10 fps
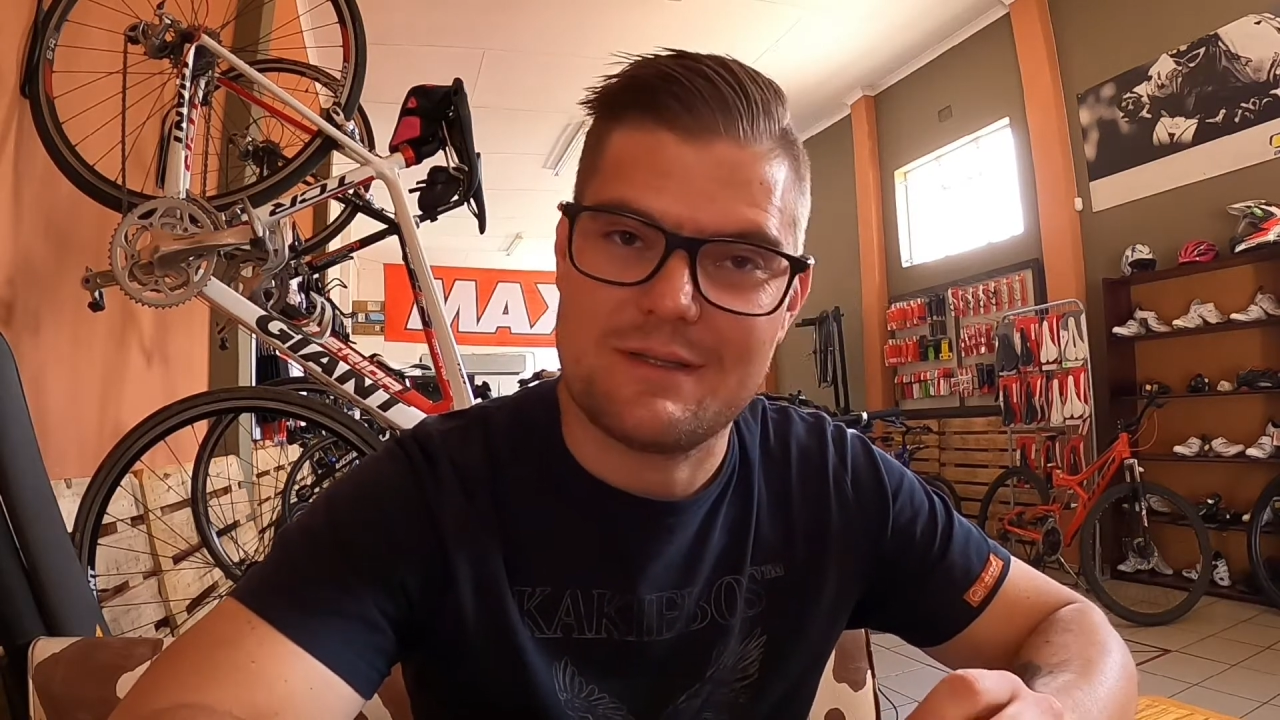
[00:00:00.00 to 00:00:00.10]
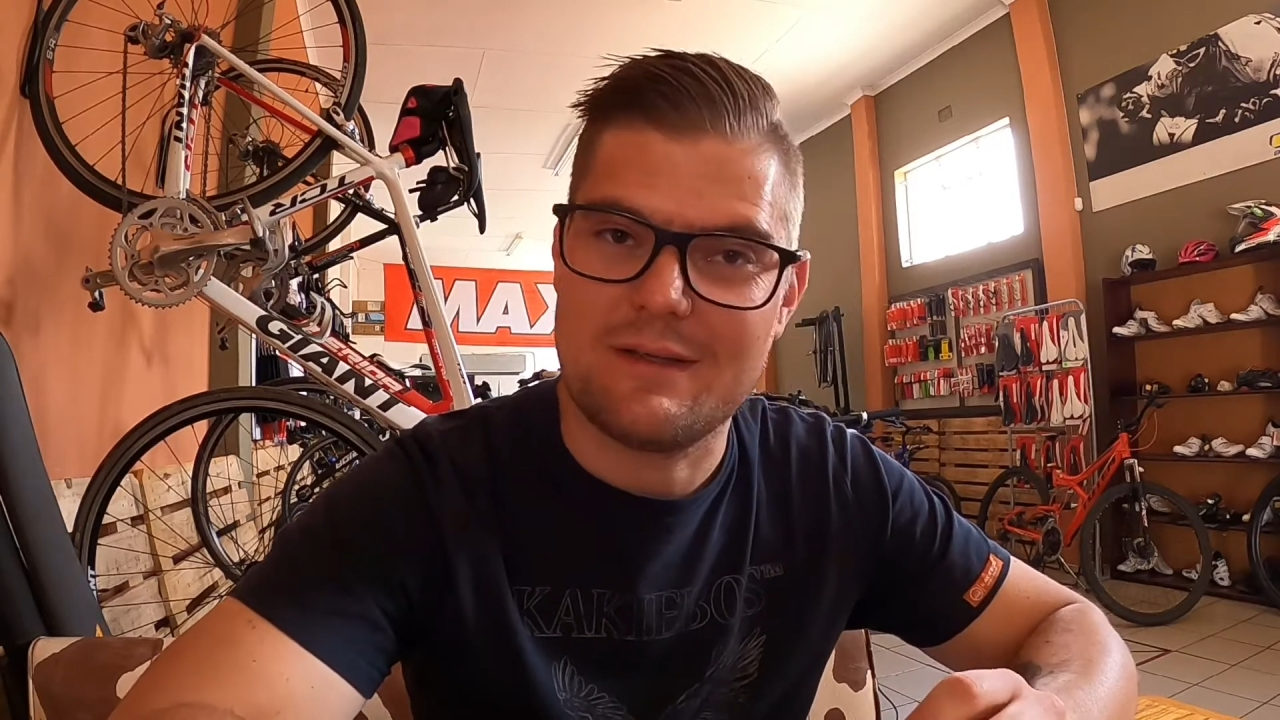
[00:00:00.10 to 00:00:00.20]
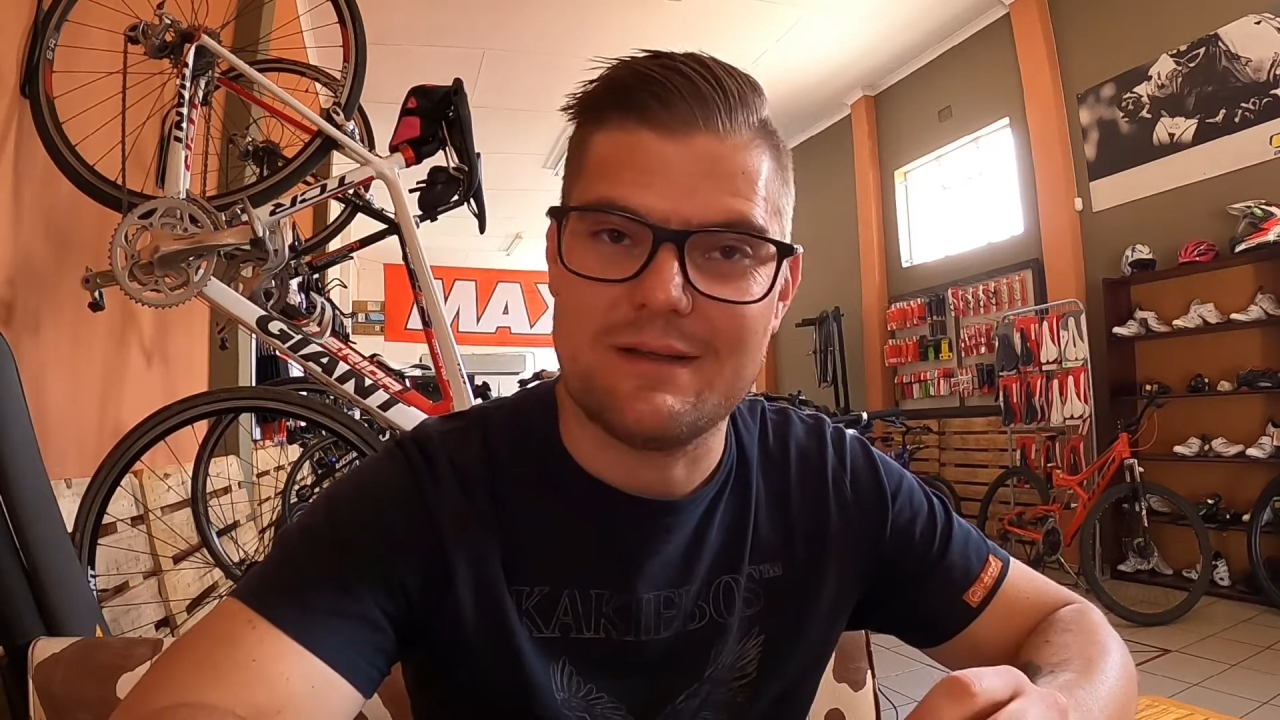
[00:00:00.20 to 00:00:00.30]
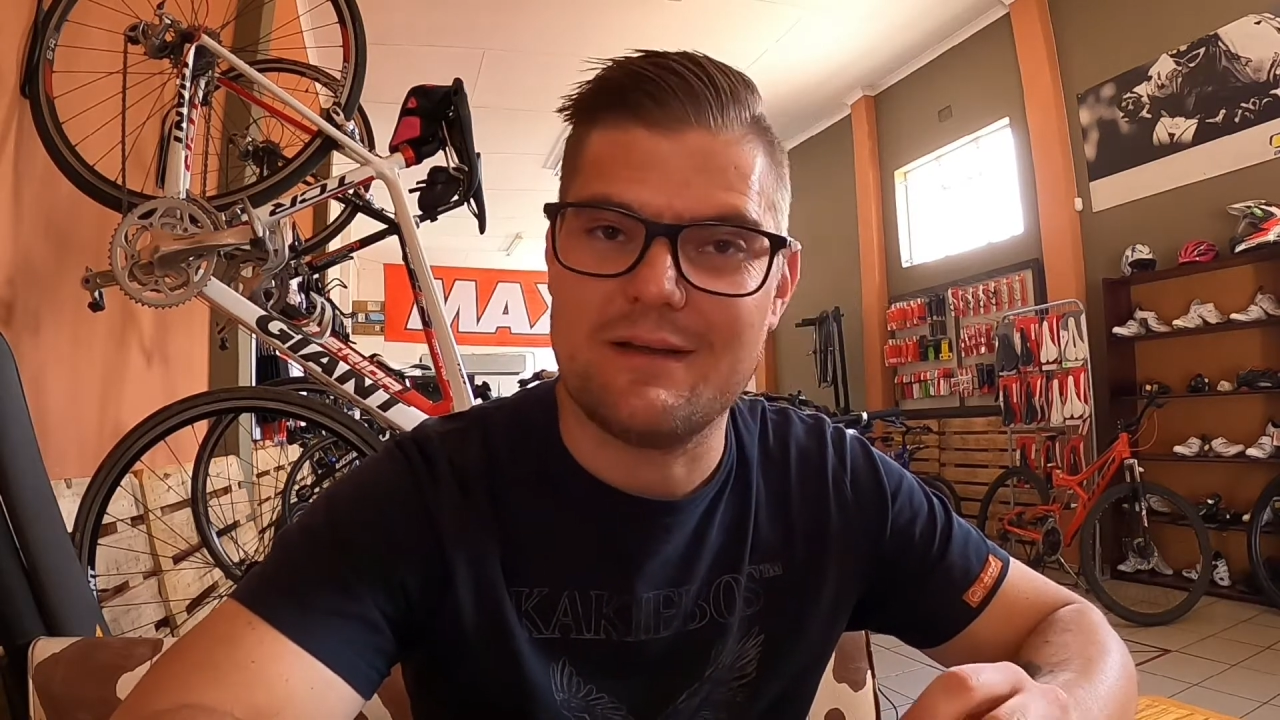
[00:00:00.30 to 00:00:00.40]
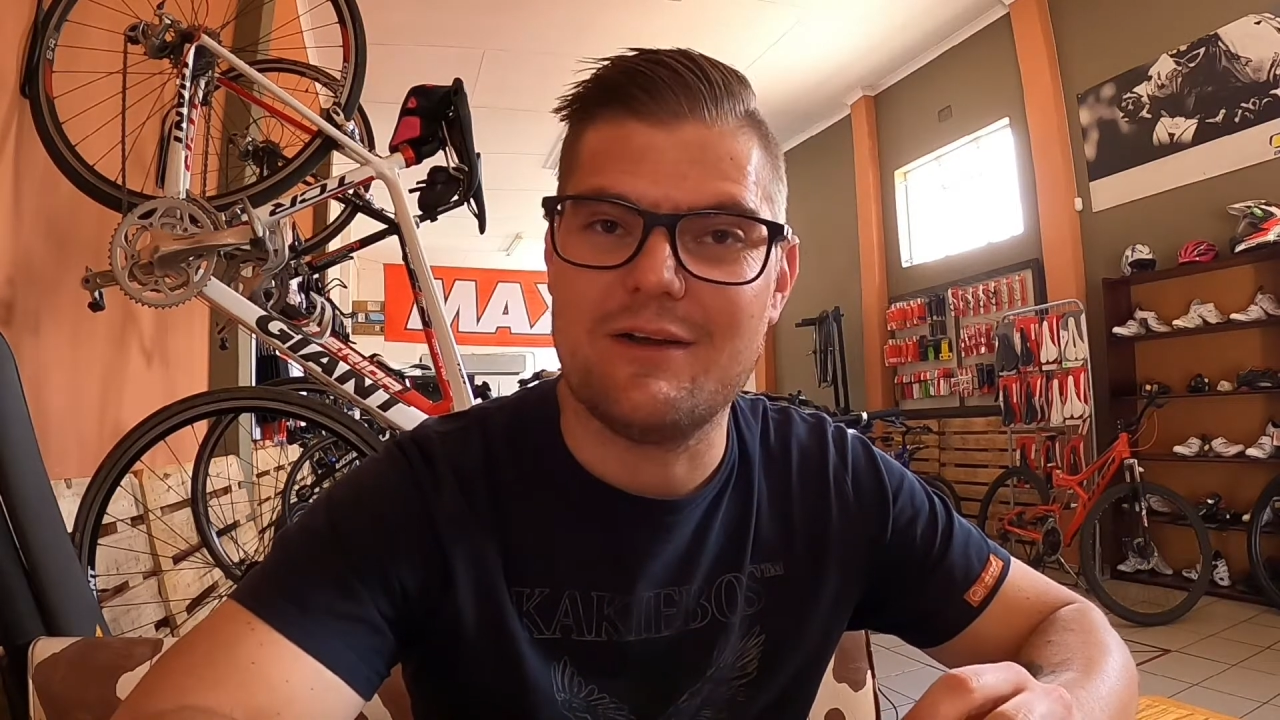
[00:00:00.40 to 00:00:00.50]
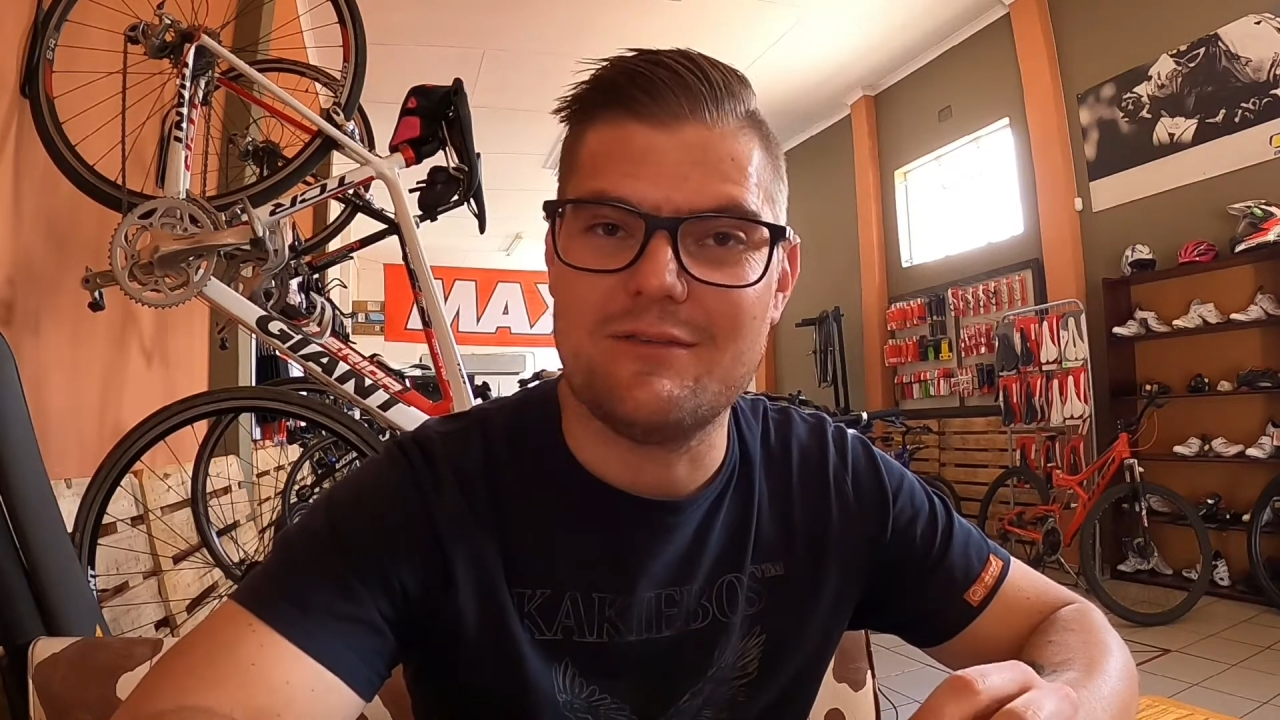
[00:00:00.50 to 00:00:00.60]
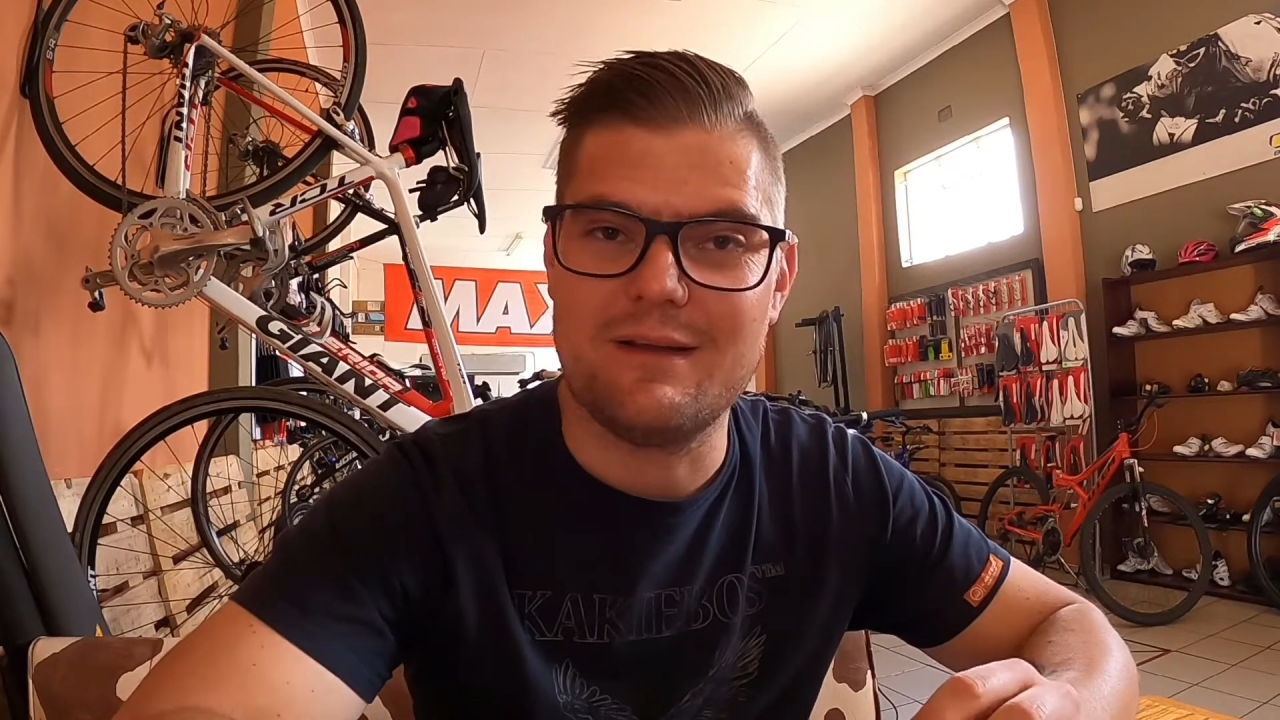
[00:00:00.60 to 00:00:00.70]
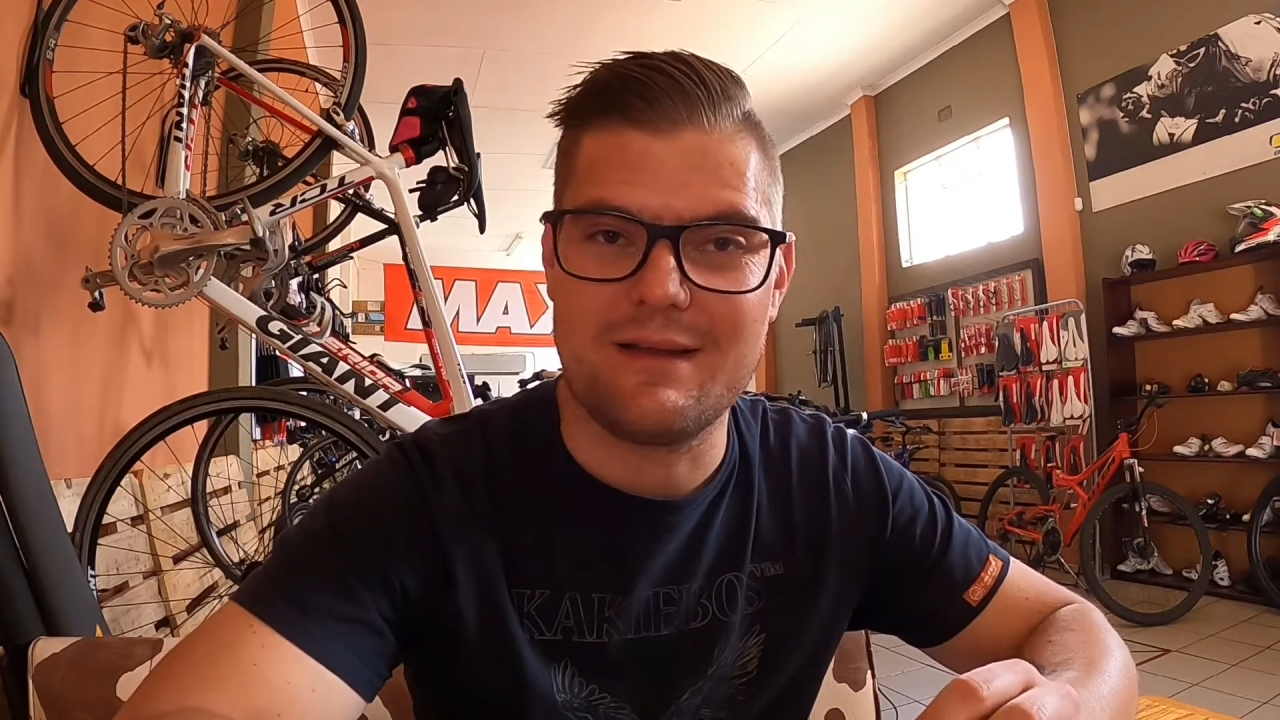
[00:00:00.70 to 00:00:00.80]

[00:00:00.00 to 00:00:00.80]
wished a year